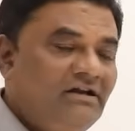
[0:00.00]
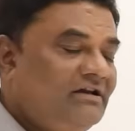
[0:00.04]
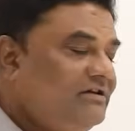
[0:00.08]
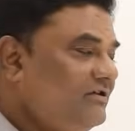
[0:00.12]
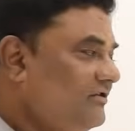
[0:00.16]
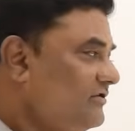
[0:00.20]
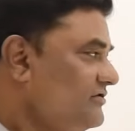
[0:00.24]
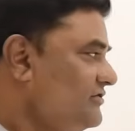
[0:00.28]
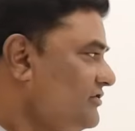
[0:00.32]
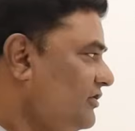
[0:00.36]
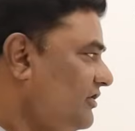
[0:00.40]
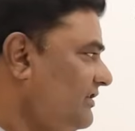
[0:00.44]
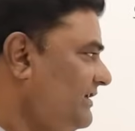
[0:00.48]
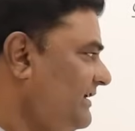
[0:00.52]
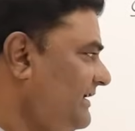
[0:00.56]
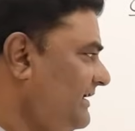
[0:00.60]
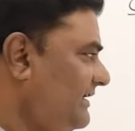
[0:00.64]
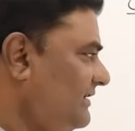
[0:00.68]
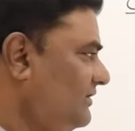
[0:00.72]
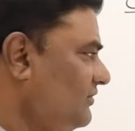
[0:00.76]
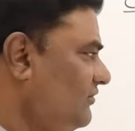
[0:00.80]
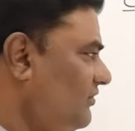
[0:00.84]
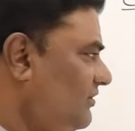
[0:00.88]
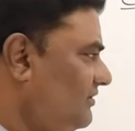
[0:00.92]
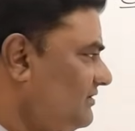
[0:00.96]
Now, sorting
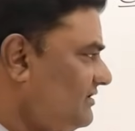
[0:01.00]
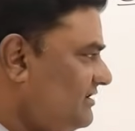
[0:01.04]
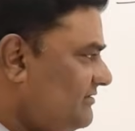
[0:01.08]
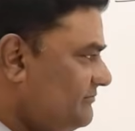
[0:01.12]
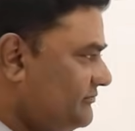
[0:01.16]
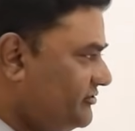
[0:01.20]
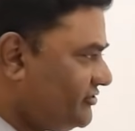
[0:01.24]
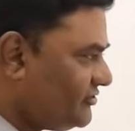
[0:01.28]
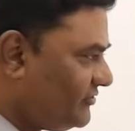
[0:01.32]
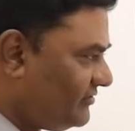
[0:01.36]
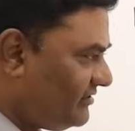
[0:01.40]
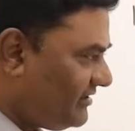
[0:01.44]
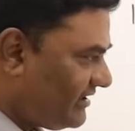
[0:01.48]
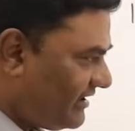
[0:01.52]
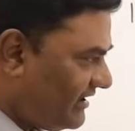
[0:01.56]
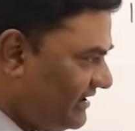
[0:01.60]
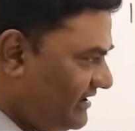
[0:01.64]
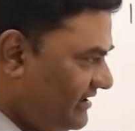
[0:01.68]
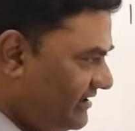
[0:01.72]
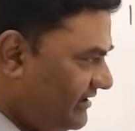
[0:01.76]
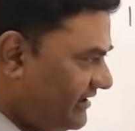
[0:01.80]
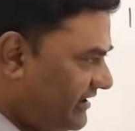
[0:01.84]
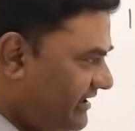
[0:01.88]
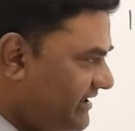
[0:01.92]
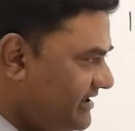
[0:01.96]
algorithm should
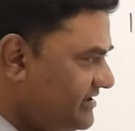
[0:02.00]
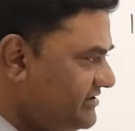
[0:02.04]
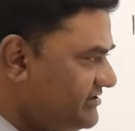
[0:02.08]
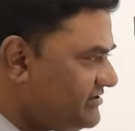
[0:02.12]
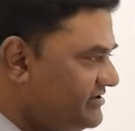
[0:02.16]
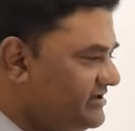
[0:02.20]
rearrange